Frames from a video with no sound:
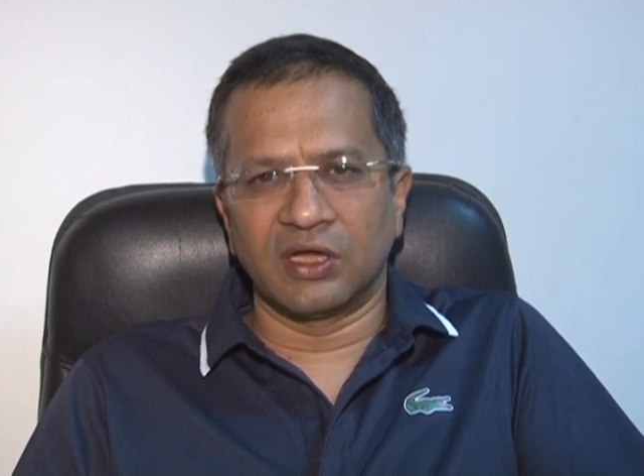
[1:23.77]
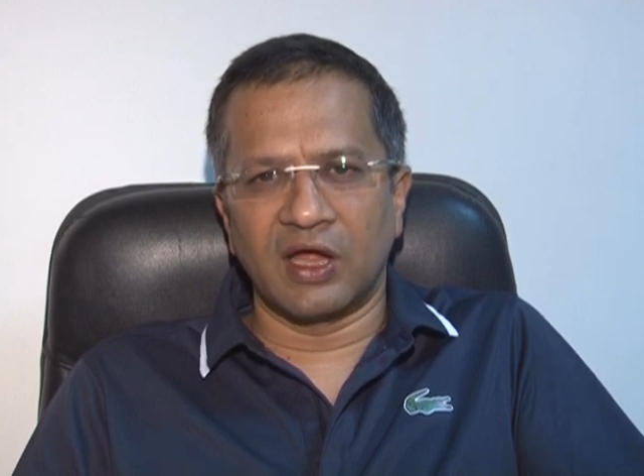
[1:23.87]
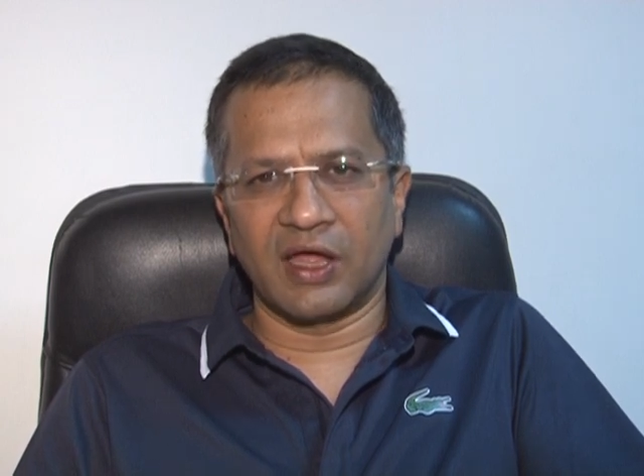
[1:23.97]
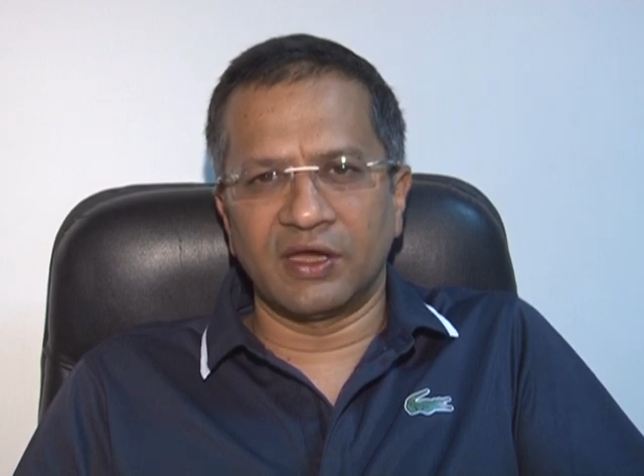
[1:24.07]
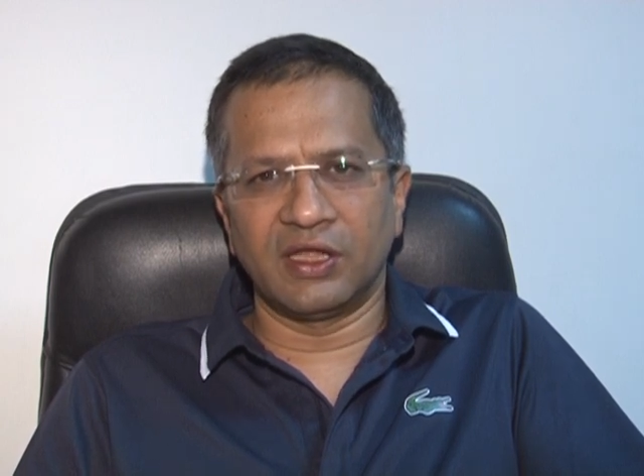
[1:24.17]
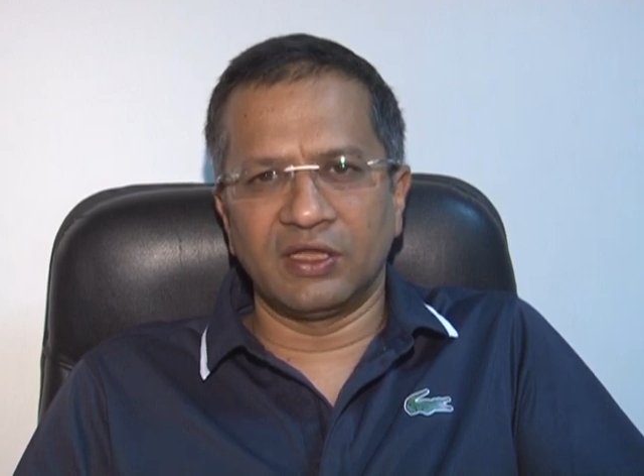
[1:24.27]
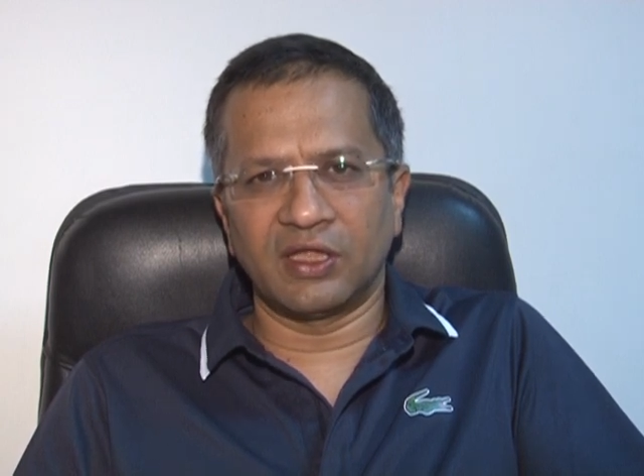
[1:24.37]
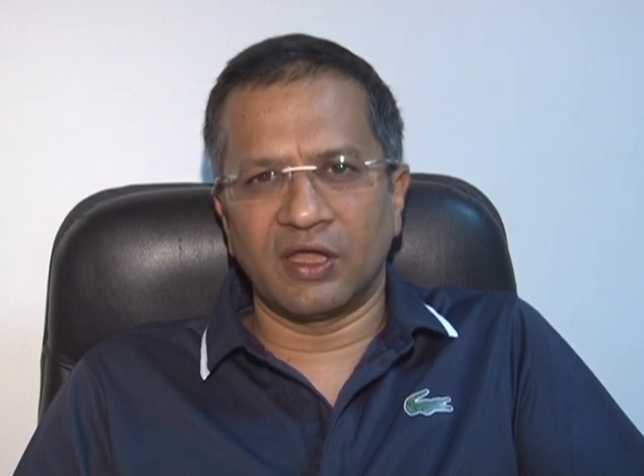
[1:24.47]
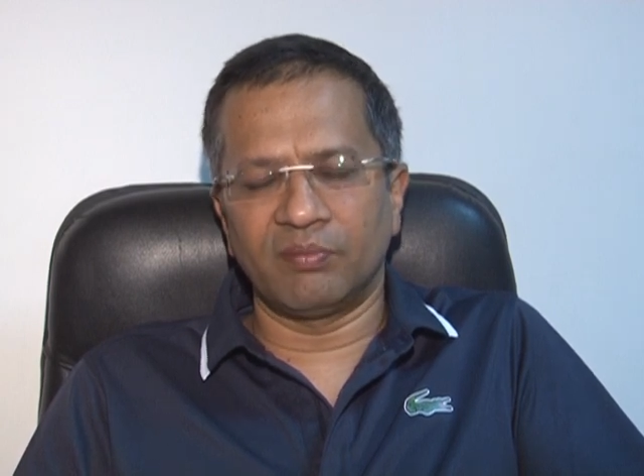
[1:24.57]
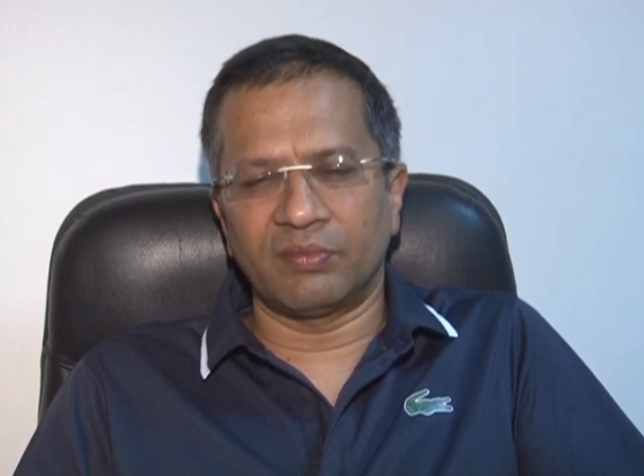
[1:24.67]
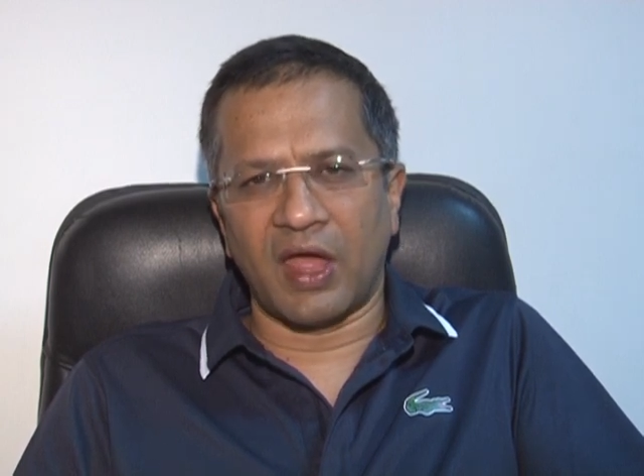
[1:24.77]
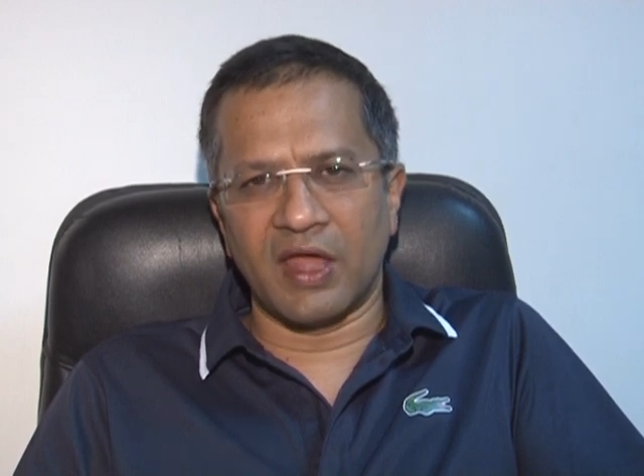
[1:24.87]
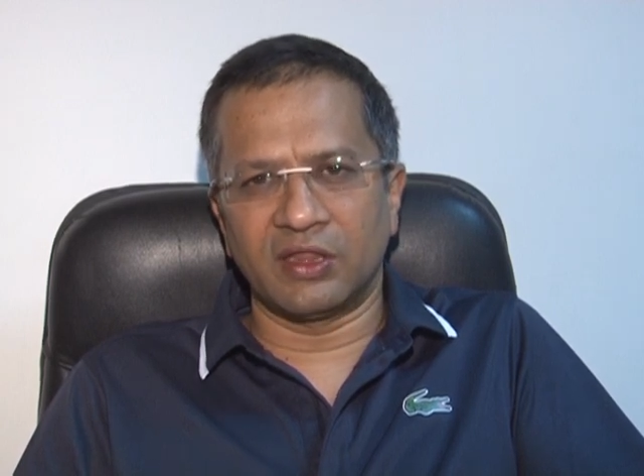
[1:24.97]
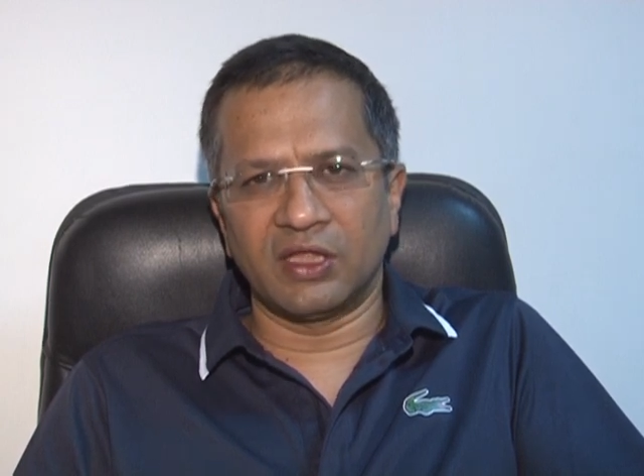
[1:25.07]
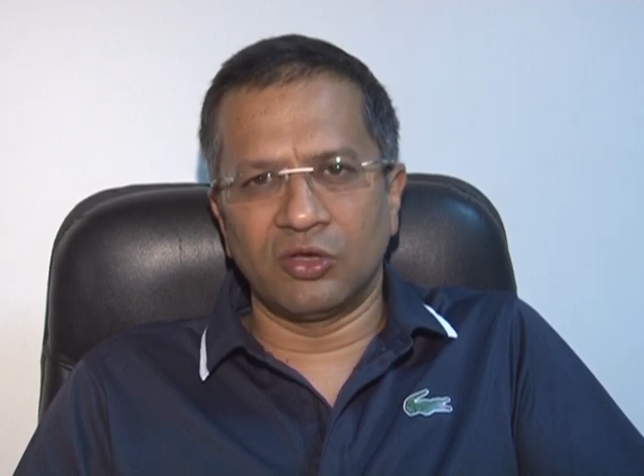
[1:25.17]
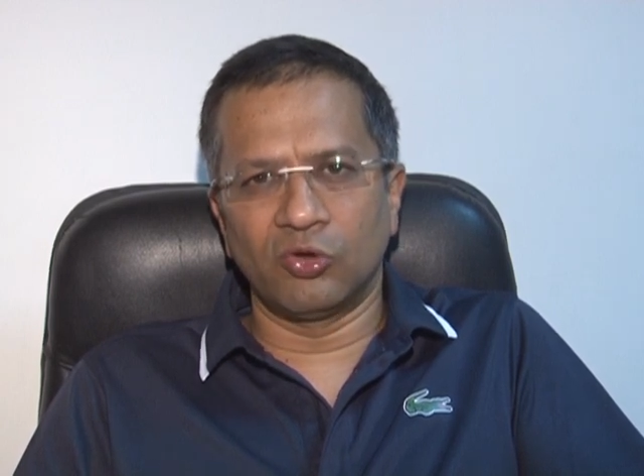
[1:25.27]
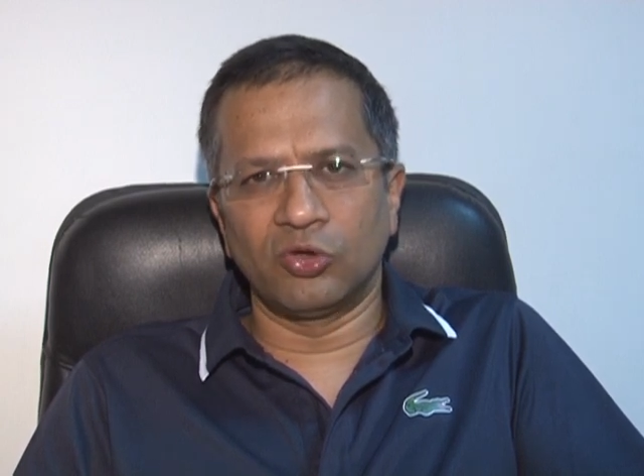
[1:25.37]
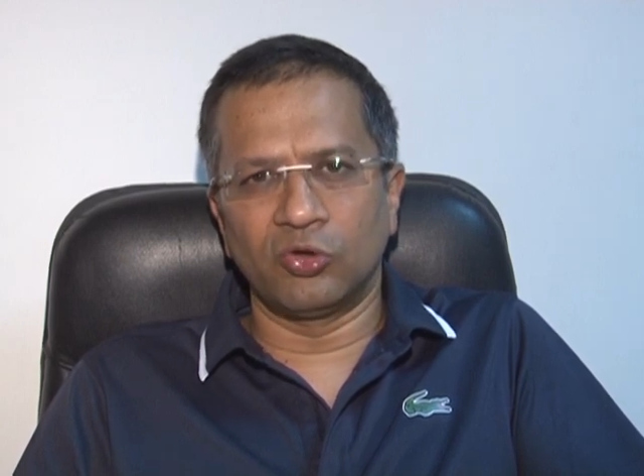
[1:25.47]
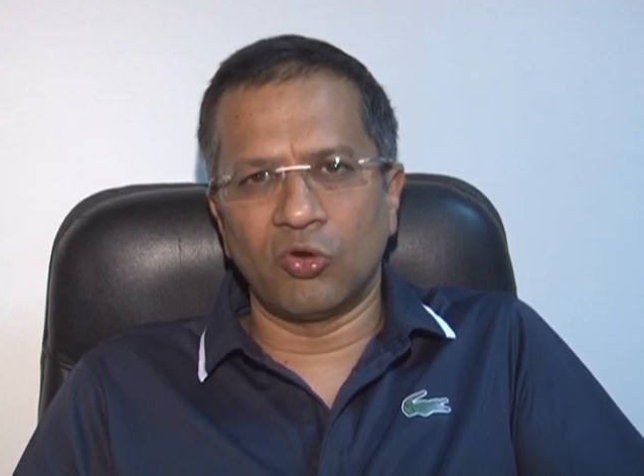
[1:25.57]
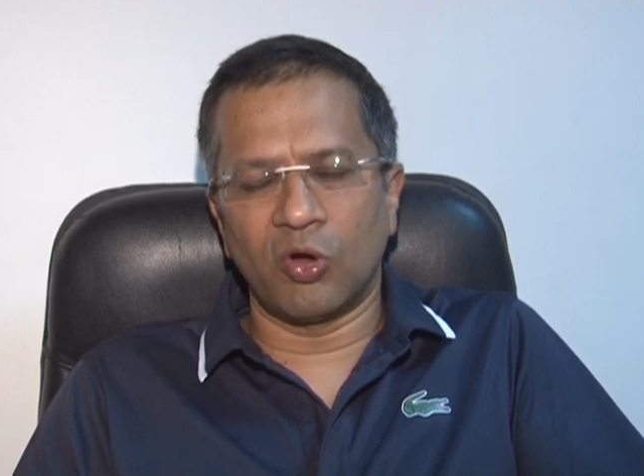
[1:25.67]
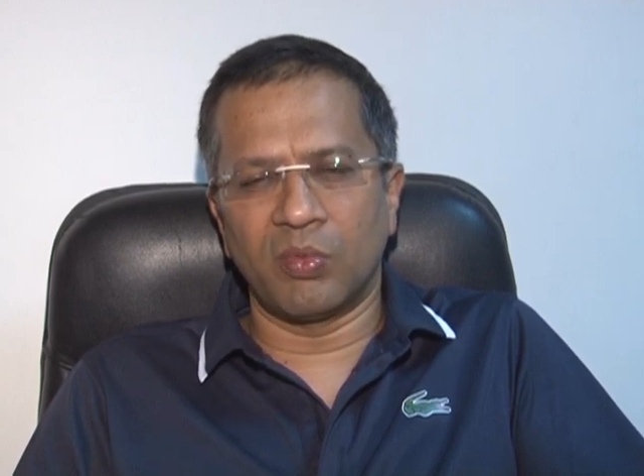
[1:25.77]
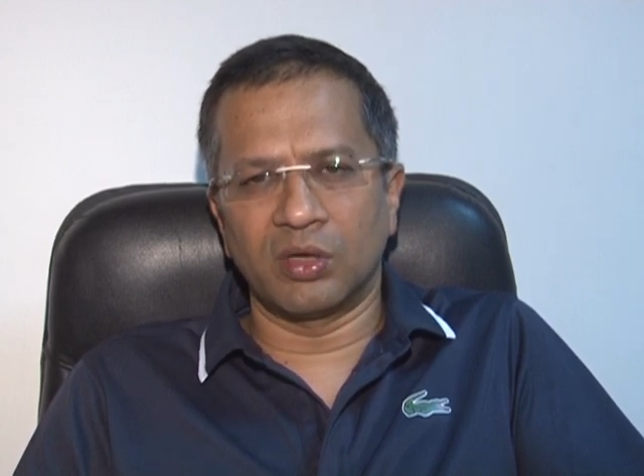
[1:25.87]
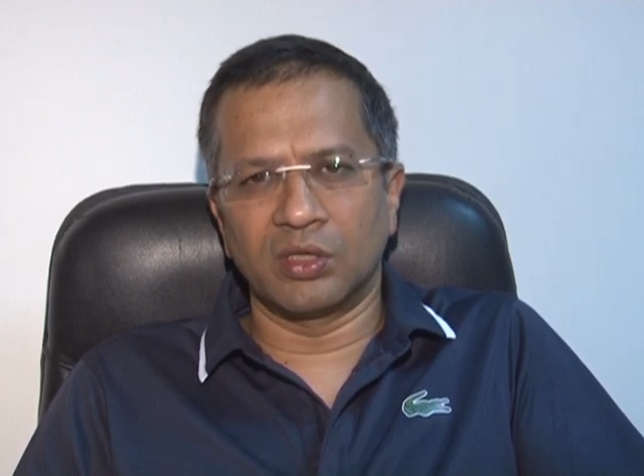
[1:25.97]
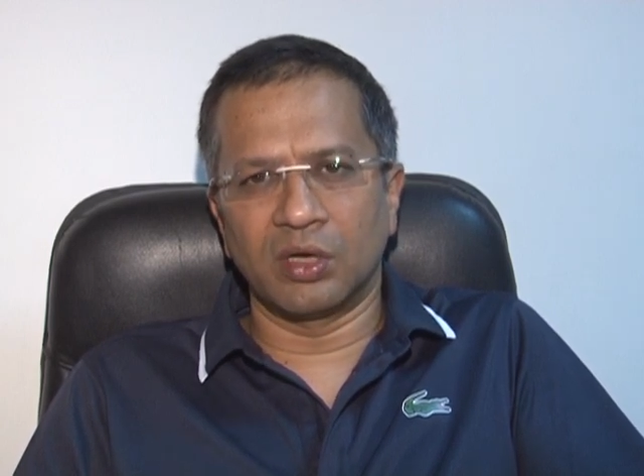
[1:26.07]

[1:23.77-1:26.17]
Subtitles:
guiding them and they don't know about